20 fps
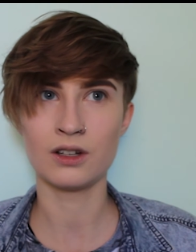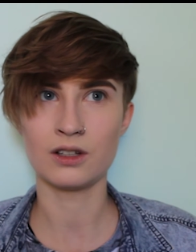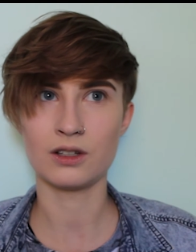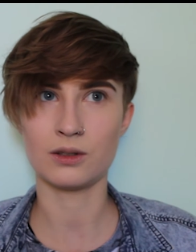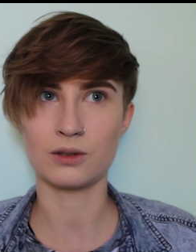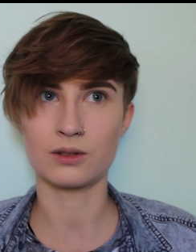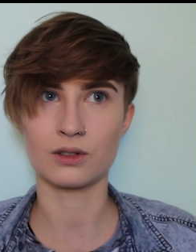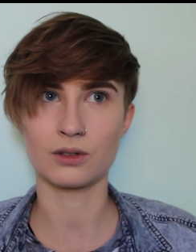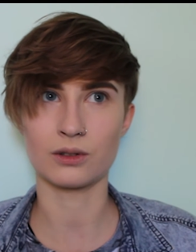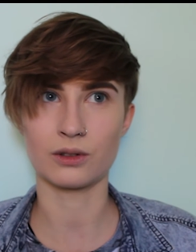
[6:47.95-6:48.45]

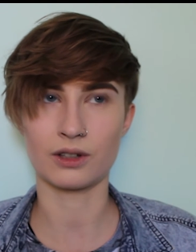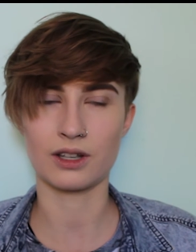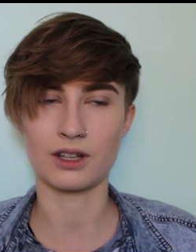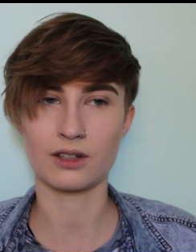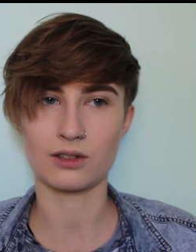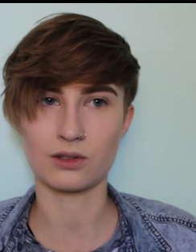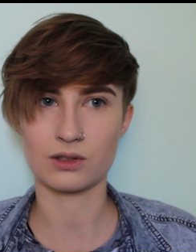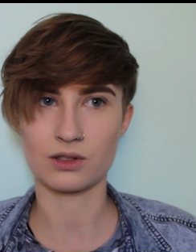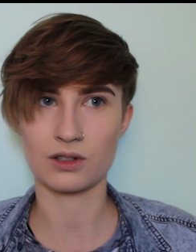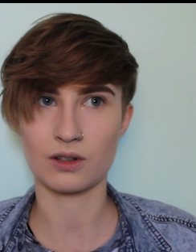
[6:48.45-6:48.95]
you start looking
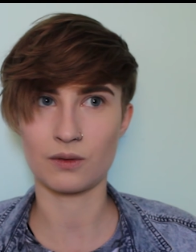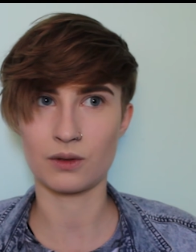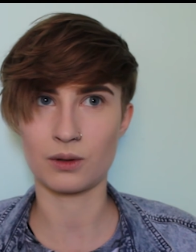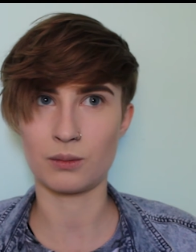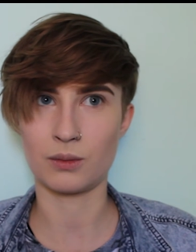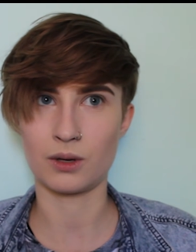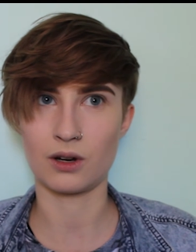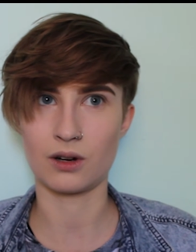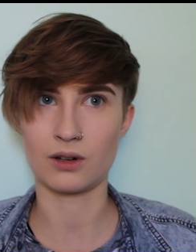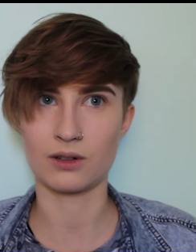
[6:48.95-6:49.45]
at yourself in the
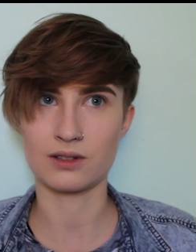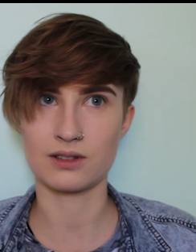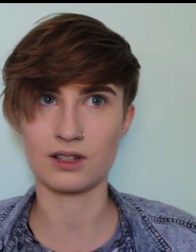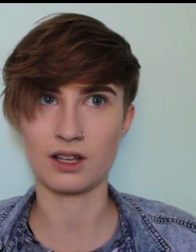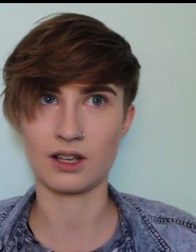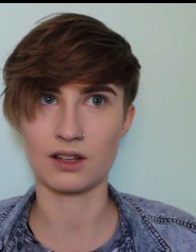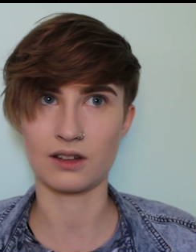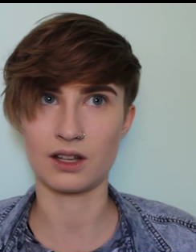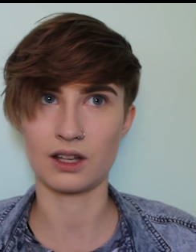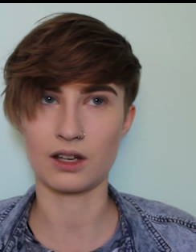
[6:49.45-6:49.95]
mirror and
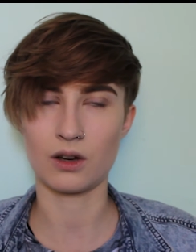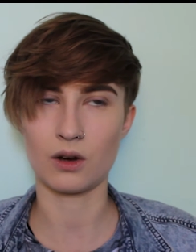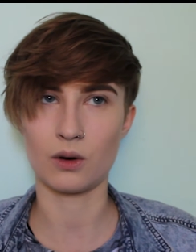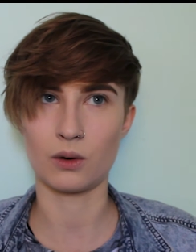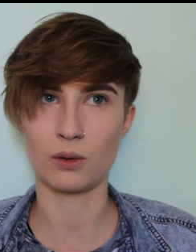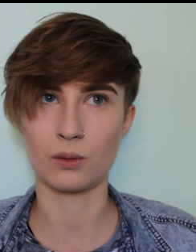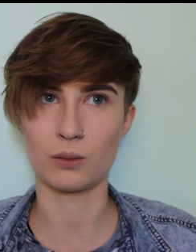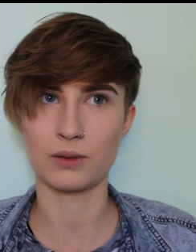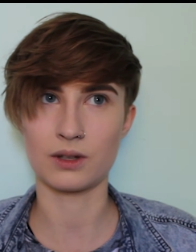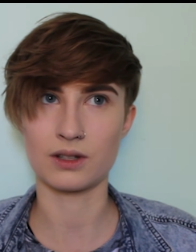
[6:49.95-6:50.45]
saying like,
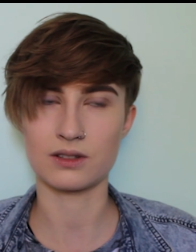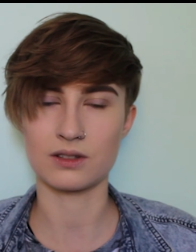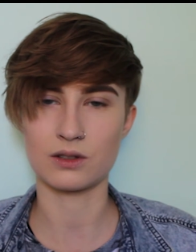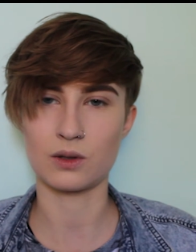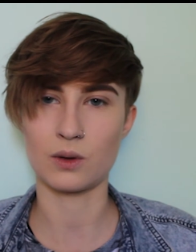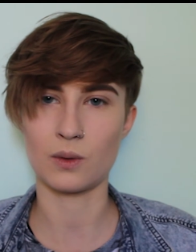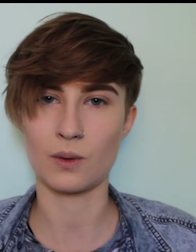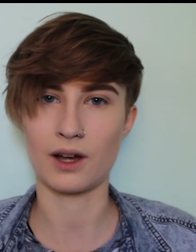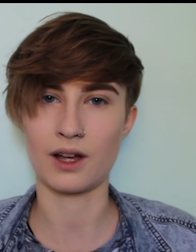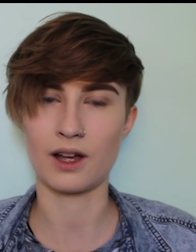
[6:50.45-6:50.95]
oh, this is
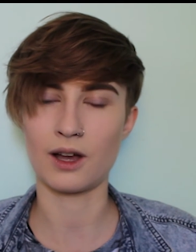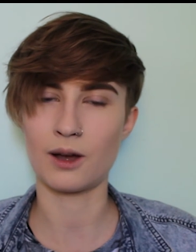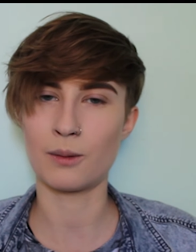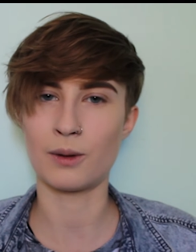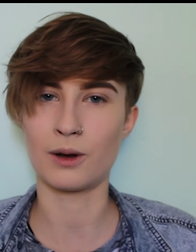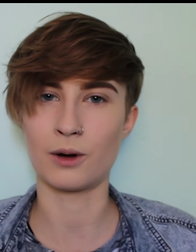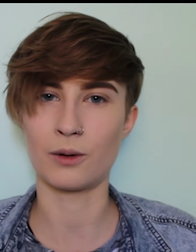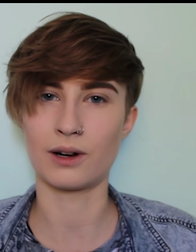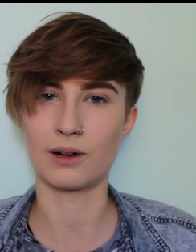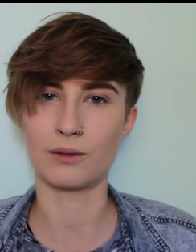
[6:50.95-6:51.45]
who I am,
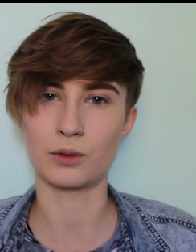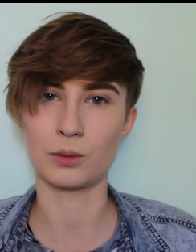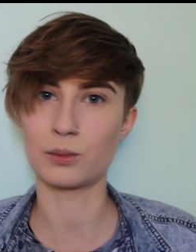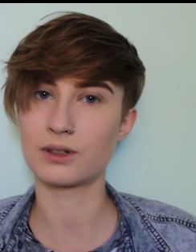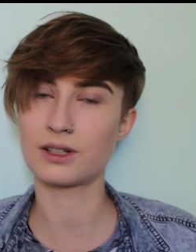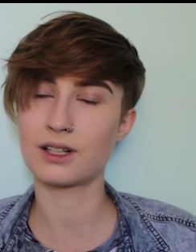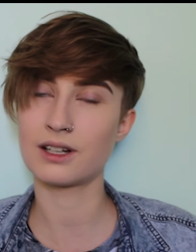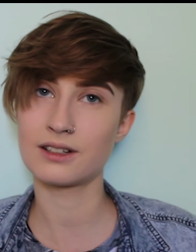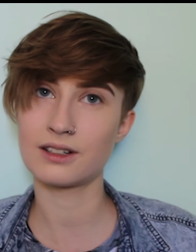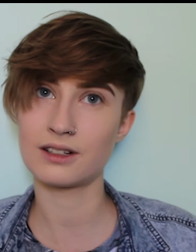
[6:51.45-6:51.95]
I don't have to
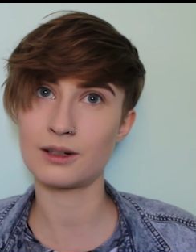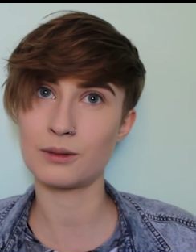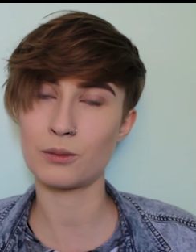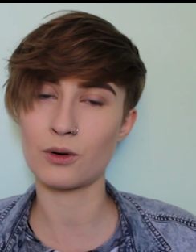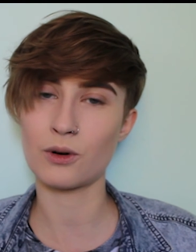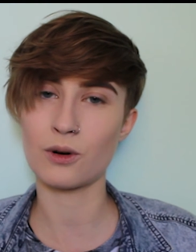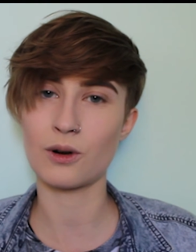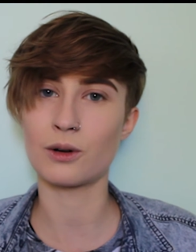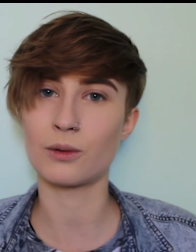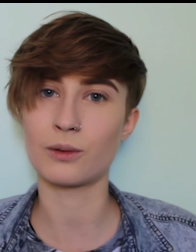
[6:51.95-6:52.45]
pretend
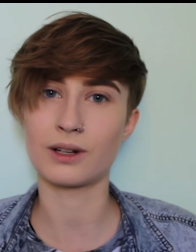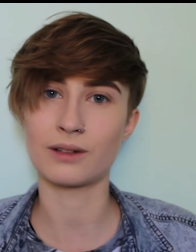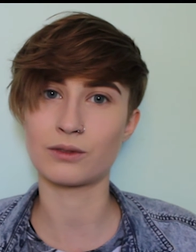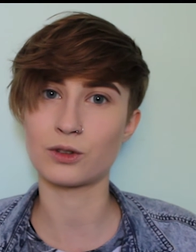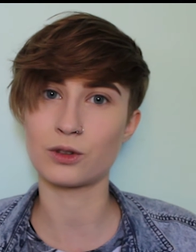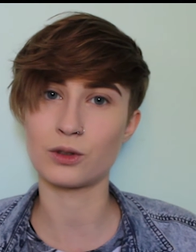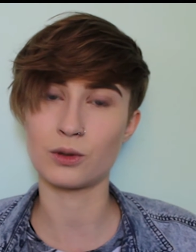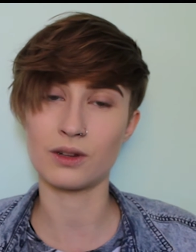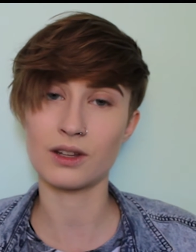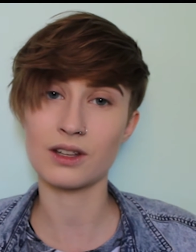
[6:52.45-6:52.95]
anymore, I don't have
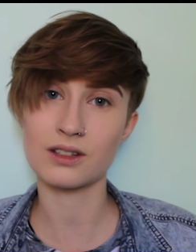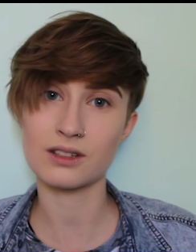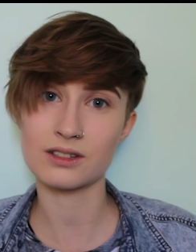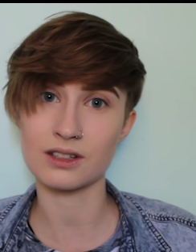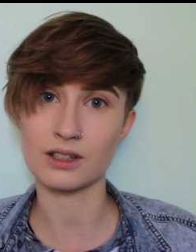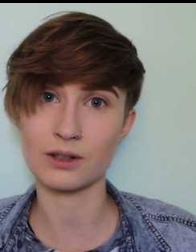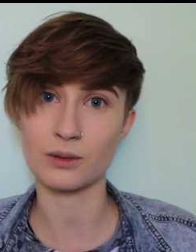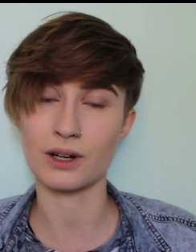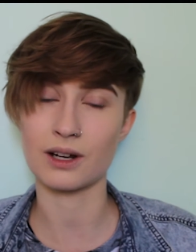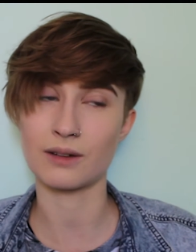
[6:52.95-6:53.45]
to do this,
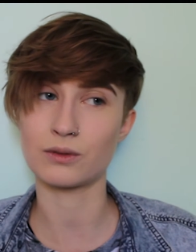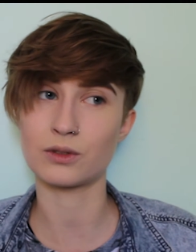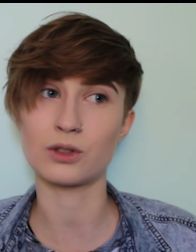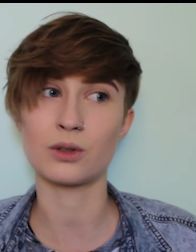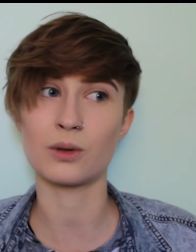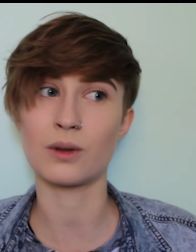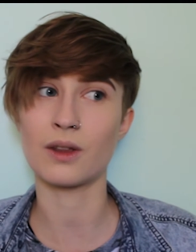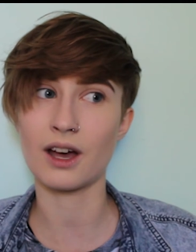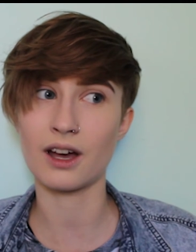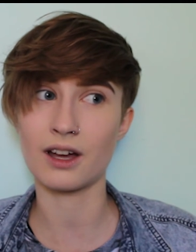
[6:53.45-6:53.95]
I don't have to
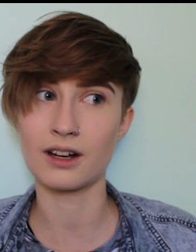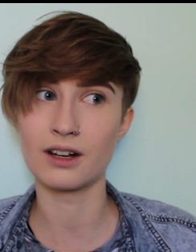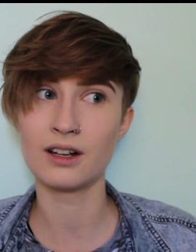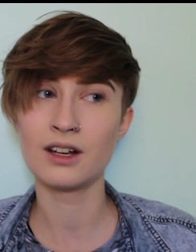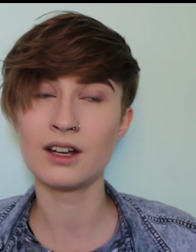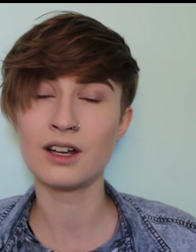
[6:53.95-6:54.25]
do that.